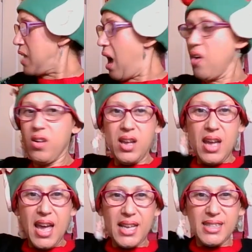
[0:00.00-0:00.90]
out
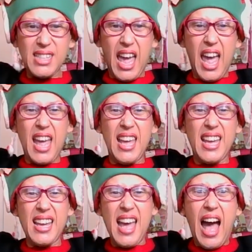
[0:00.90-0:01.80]
and say,
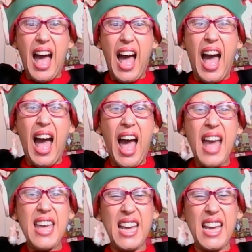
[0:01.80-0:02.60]
I